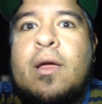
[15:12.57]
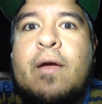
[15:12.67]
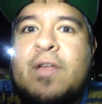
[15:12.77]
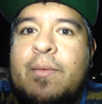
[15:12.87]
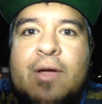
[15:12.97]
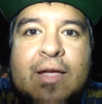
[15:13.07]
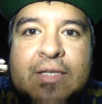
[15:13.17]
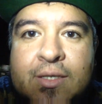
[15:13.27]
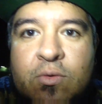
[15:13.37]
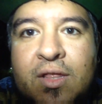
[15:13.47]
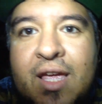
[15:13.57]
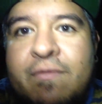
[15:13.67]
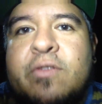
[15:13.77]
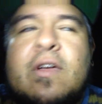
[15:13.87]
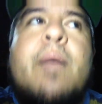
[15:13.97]
Every time you guys leave
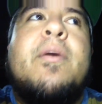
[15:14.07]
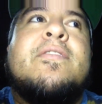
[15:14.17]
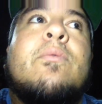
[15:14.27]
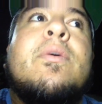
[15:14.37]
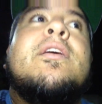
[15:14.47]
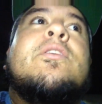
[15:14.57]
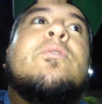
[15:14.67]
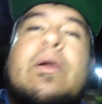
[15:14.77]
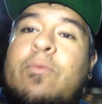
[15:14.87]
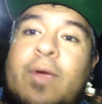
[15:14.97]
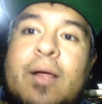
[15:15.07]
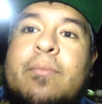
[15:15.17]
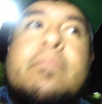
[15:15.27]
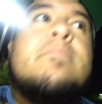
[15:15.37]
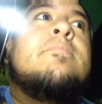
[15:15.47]
those comments, I really do. I read
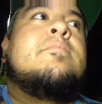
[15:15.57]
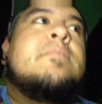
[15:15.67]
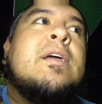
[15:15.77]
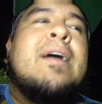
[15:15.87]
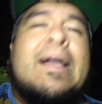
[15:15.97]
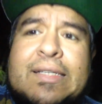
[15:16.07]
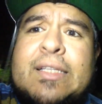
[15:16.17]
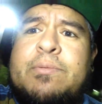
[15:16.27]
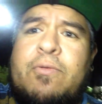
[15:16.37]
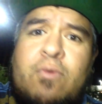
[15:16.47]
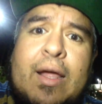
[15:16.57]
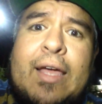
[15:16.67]
them. I said this before.